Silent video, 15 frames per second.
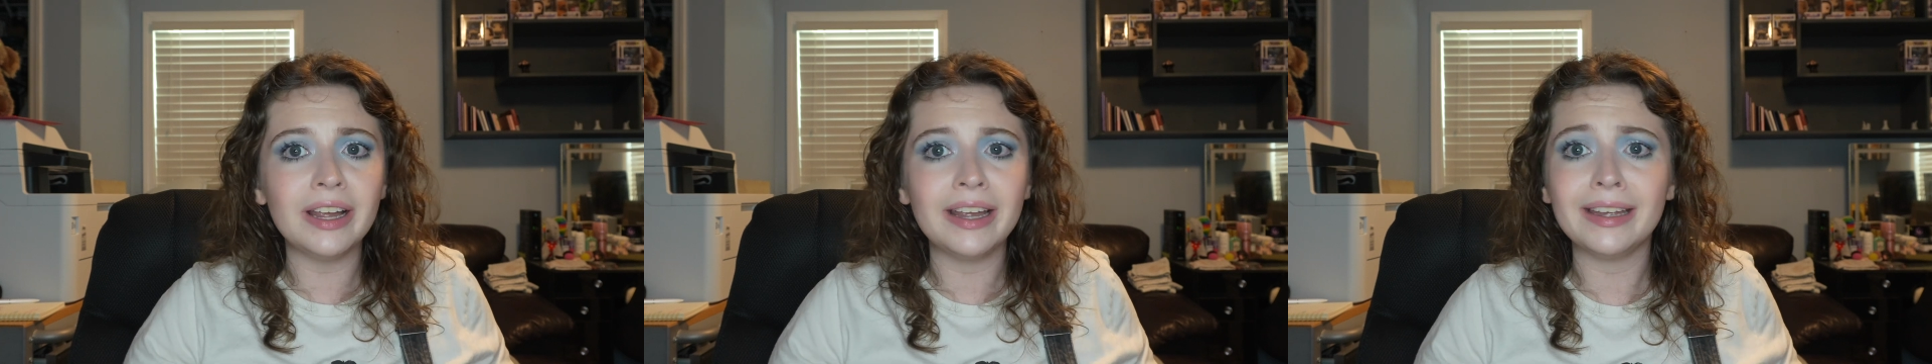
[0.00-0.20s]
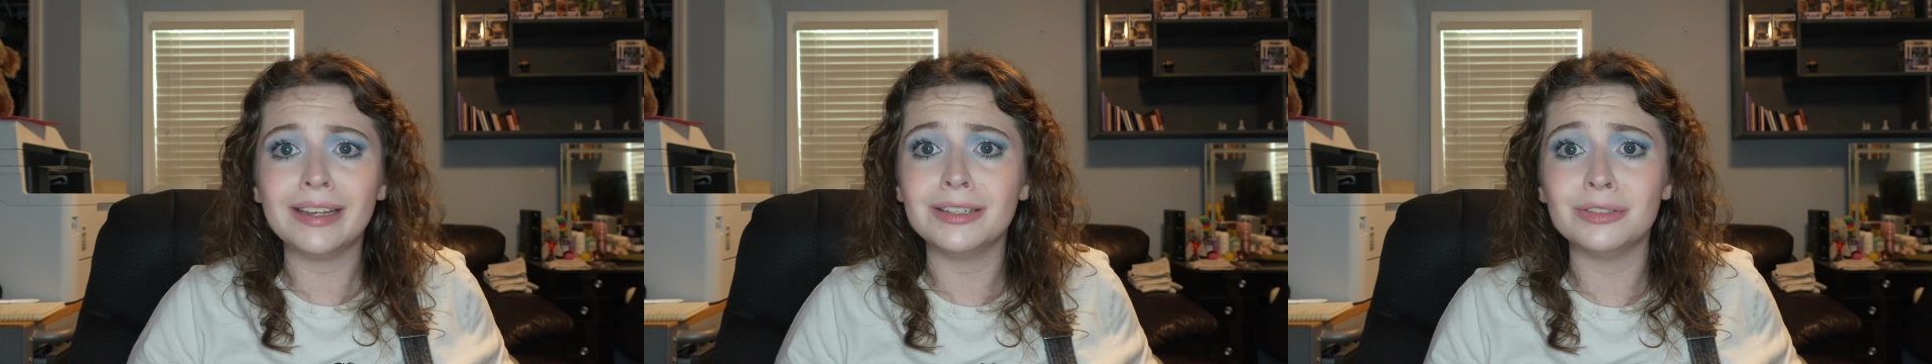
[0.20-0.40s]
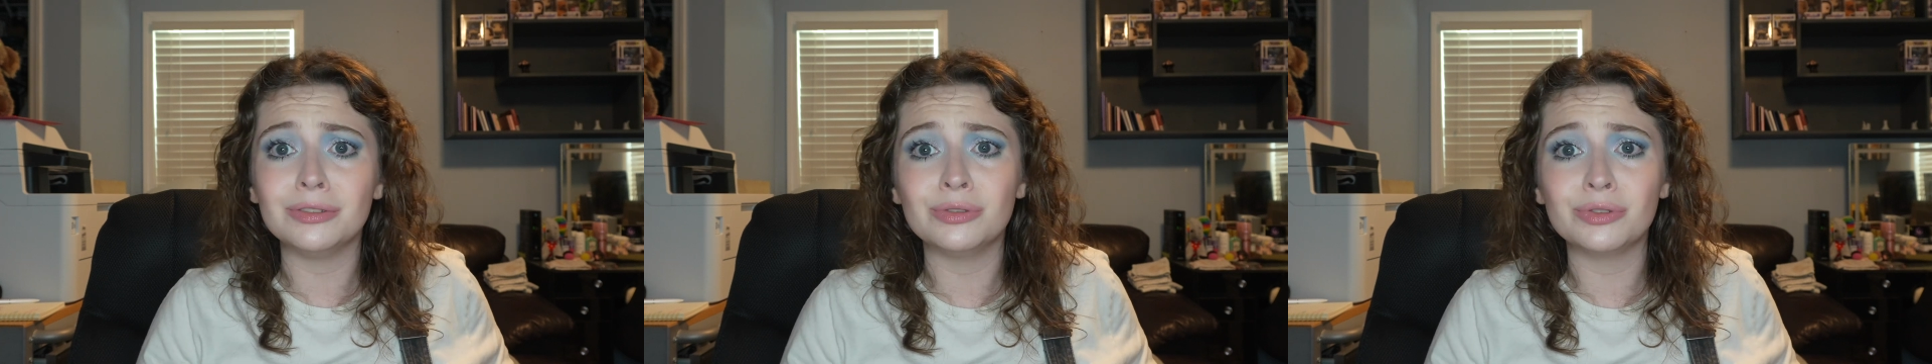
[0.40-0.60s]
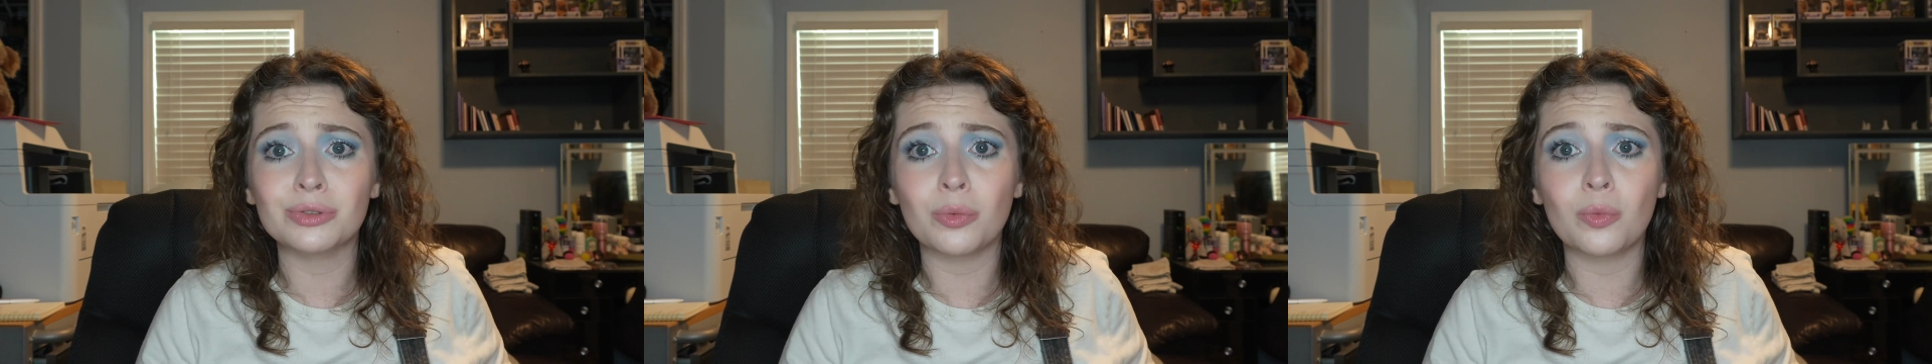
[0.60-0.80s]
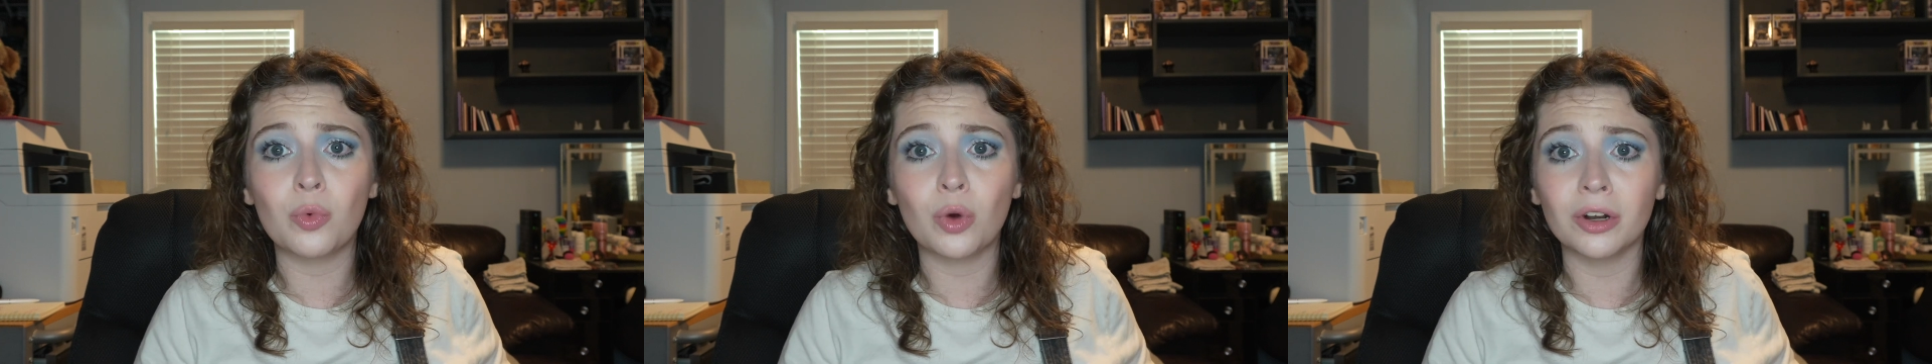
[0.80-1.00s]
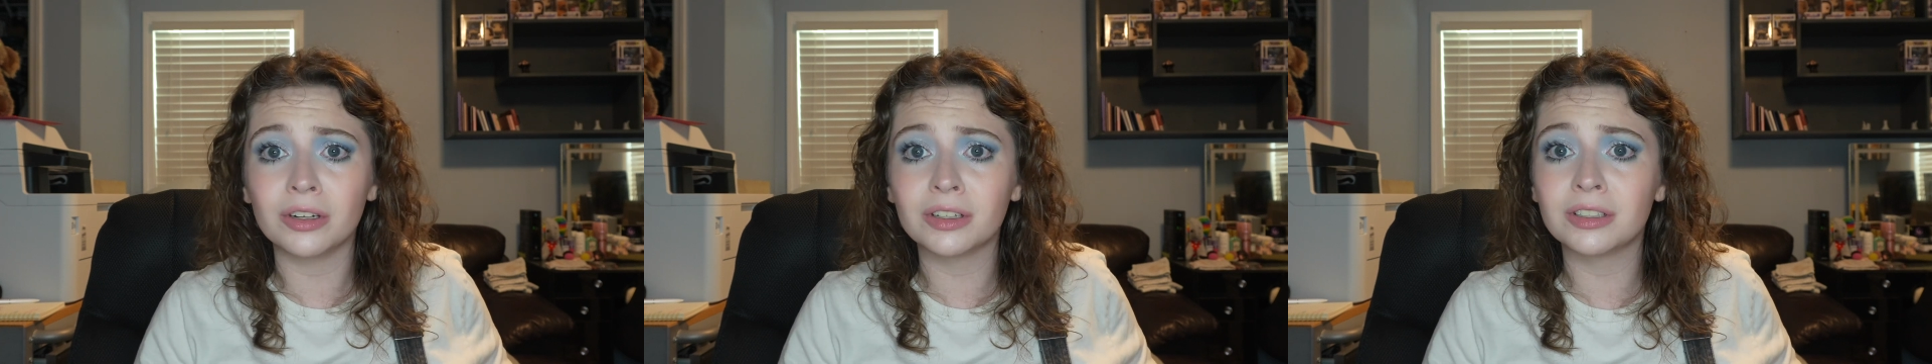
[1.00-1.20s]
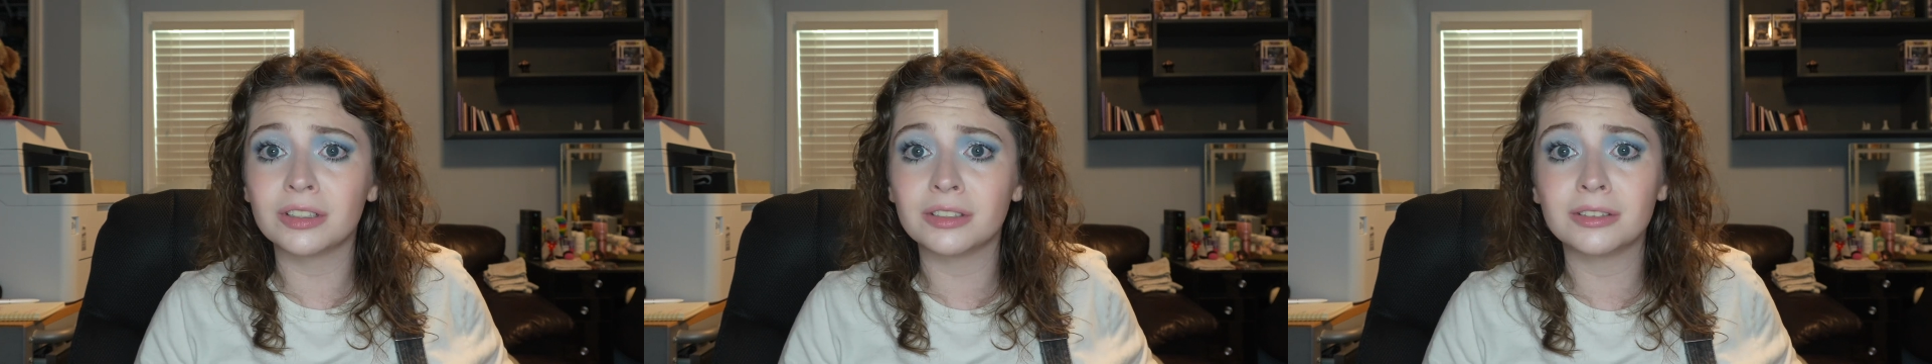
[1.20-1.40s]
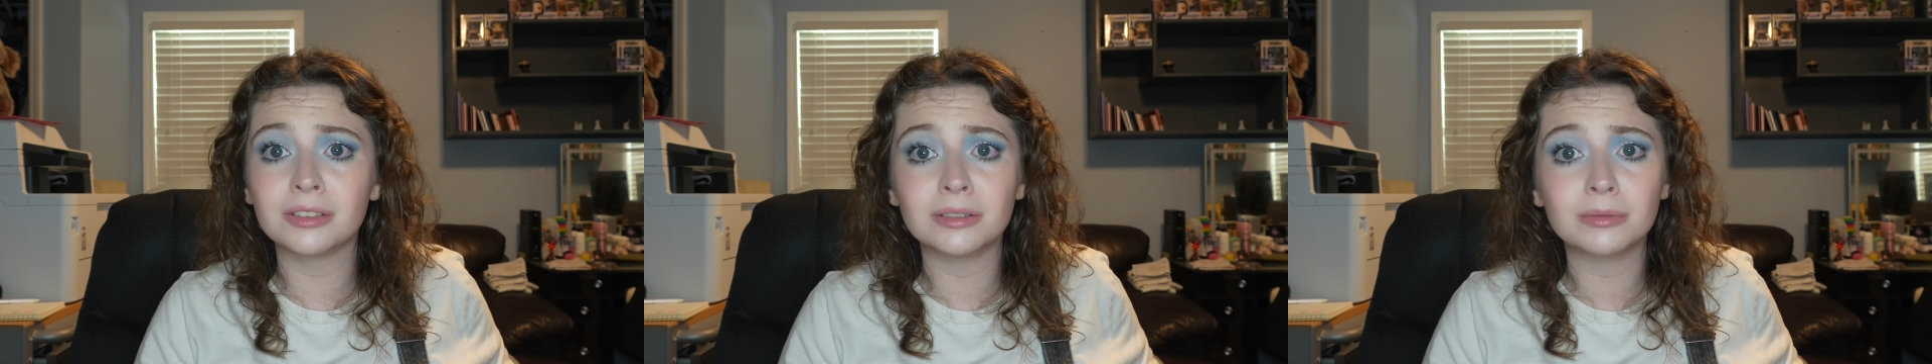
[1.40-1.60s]
and
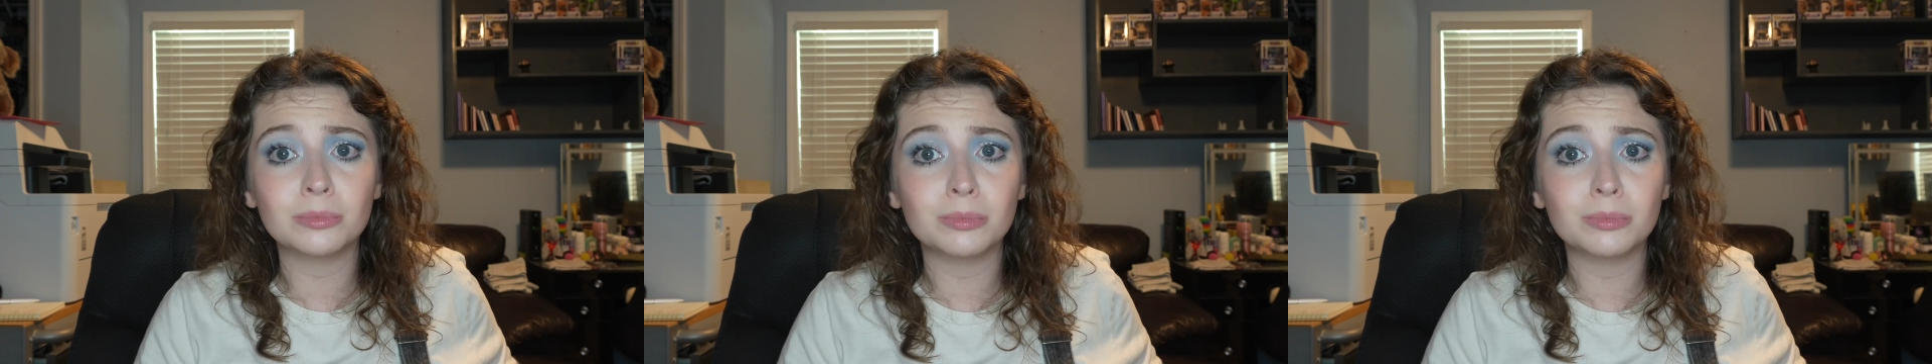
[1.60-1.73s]
work